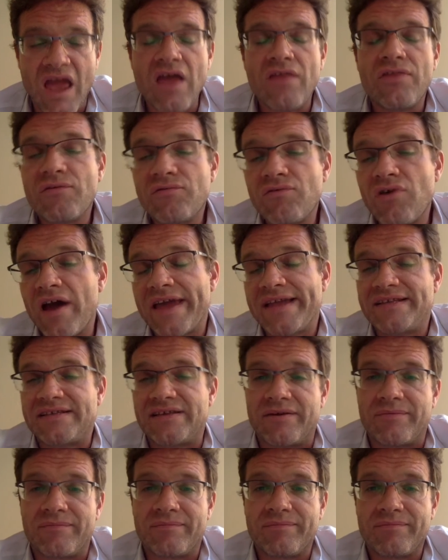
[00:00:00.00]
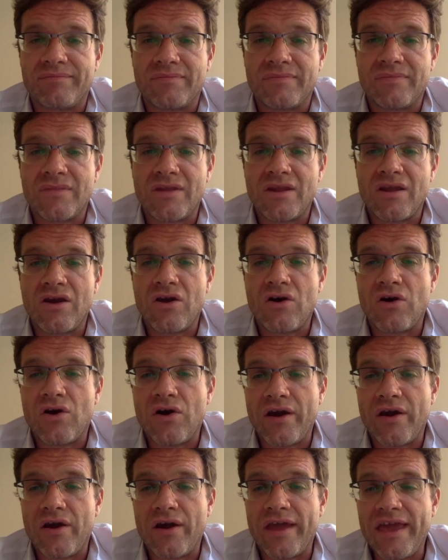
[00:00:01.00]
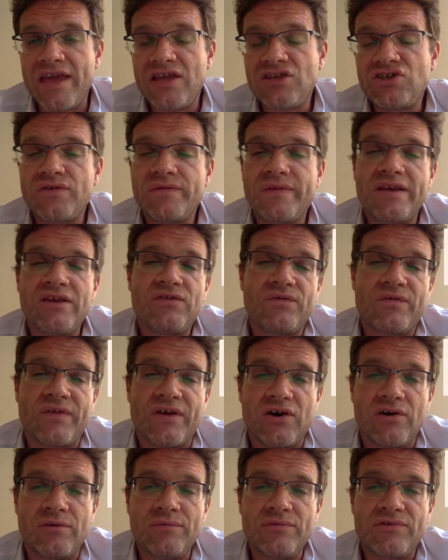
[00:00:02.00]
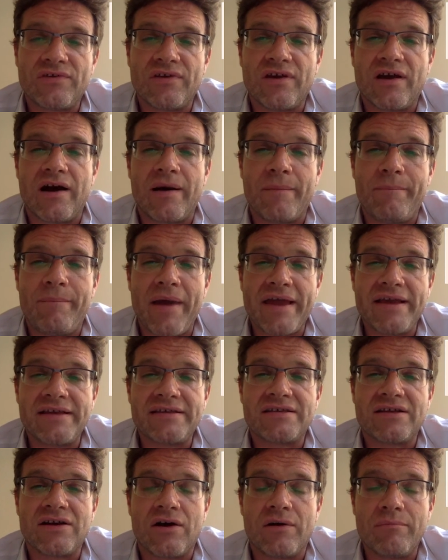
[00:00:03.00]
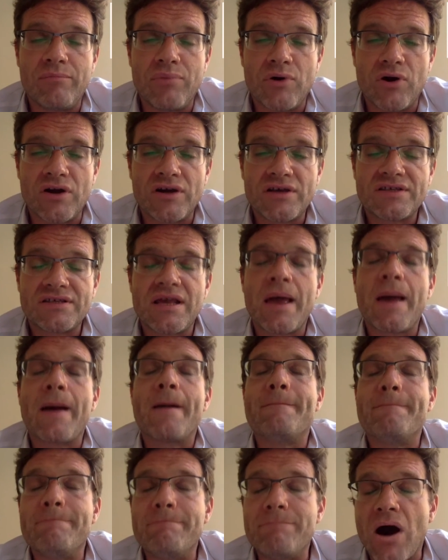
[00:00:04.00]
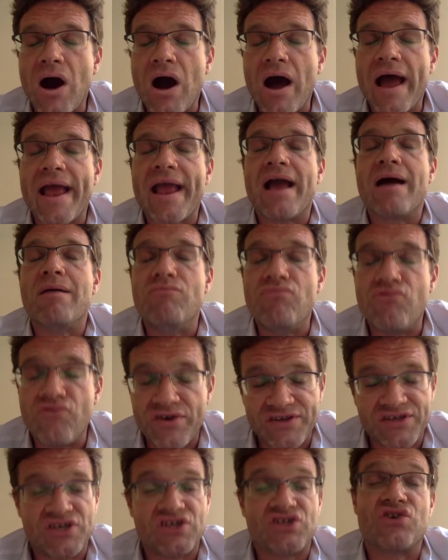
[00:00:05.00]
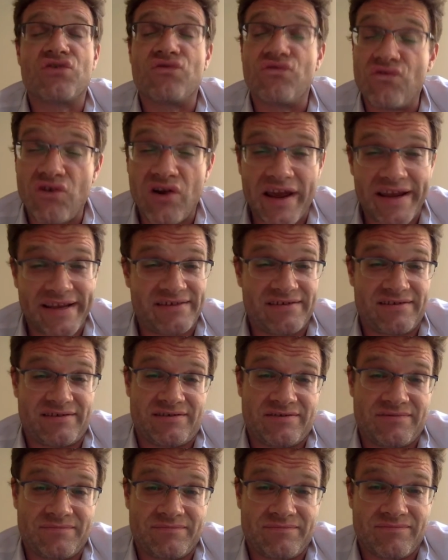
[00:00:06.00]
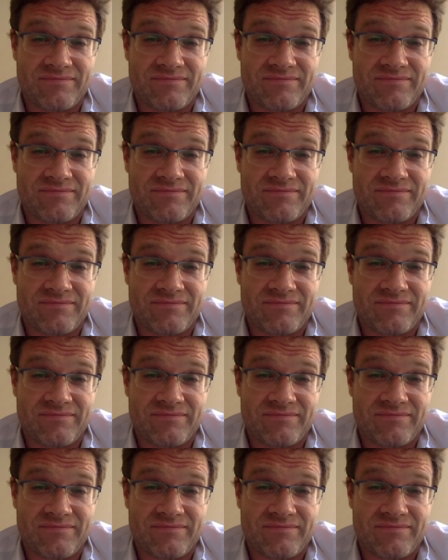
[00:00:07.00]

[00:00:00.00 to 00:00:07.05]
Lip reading: the writer. Each of these films are based on books by British writers.